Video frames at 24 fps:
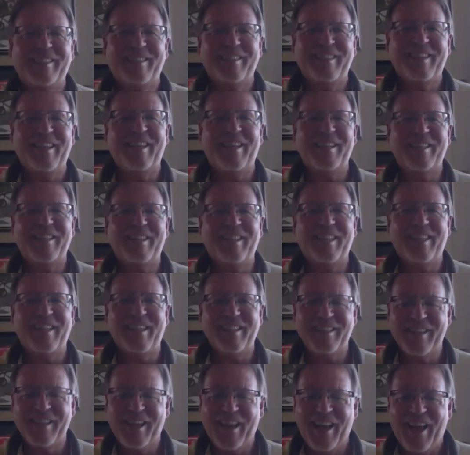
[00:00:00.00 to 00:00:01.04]
Yes, it
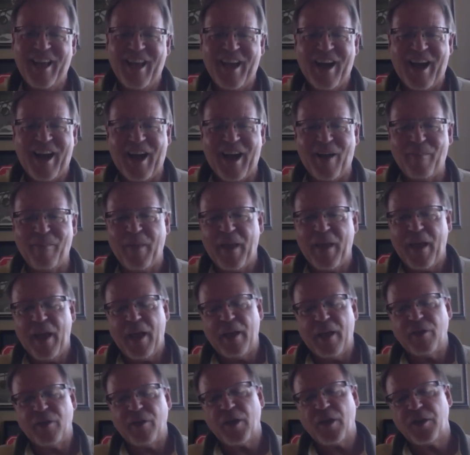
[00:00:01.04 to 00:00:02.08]
is.
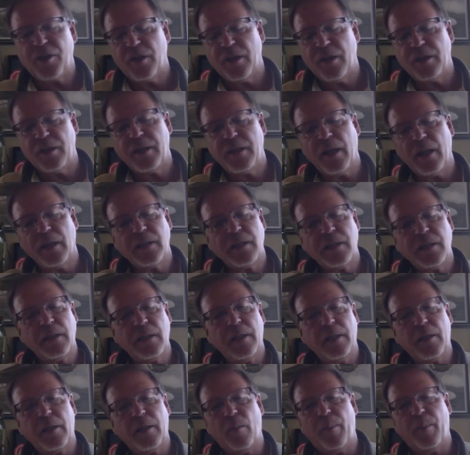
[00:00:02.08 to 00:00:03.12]
Josh, tell us a
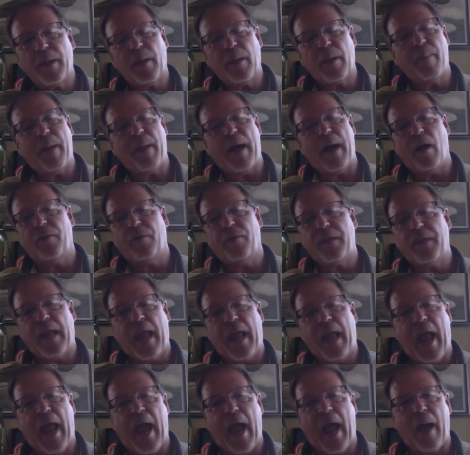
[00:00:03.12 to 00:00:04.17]
little bit about the
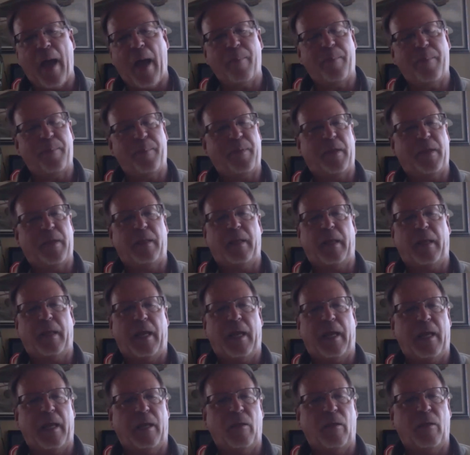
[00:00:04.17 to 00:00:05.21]
app
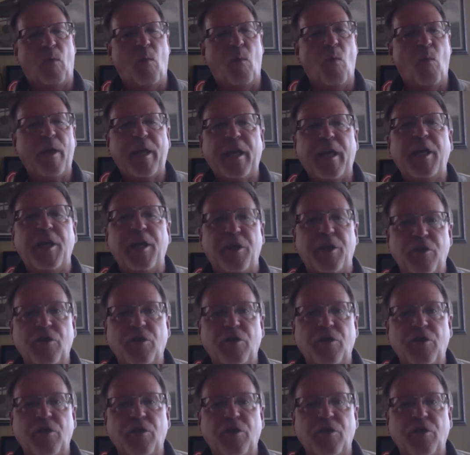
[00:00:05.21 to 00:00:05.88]
and what it can